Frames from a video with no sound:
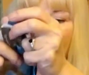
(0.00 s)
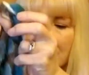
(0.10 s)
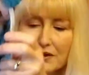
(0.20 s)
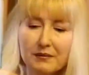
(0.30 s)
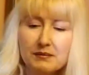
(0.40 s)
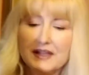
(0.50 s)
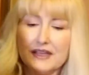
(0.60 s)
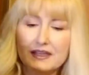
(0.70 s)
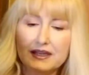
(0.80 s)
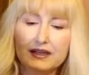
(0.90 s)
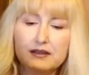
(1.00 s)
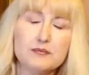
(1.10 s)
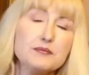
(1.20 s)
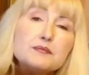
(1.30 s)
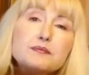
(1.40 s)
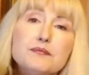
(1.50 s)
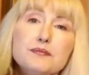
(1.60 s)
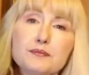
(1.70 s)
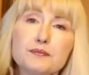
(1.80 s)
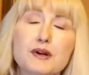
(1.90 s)
So I'm thinking
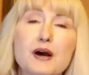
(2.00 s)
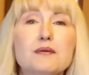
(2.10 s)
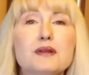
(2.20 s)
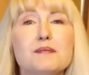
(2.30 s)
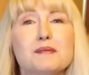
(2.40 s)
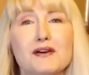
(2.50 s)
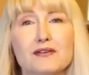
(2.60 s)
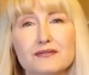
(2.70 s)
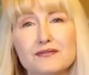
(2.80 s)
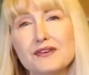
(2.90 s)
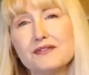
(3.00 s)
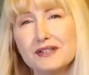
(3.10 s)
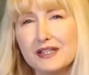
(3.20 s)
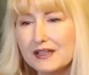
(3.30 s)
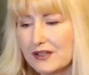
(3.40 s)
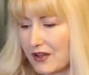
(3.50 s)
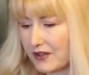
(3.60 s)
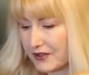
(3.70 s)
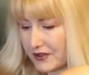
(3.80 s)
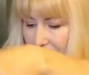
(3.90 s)
probably about
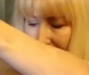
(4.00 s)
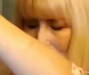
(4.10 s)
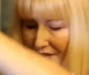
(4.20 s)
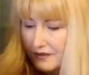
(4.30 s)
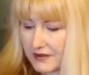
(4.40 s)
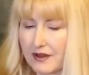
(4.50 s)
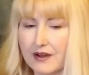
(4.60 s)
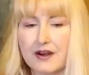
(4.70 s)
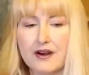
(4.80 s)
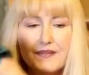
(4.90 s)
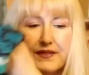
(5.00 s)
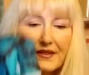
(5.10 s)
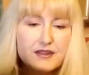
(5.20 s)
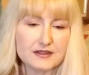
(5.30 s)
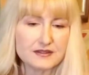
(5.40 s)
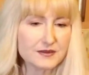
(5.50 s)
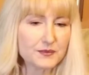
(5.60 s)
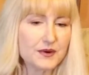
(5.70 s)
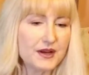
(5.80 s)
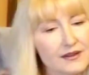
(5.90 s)
$15 on this
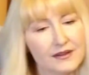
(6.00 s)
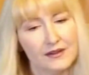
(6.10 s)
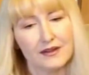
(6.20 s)
one.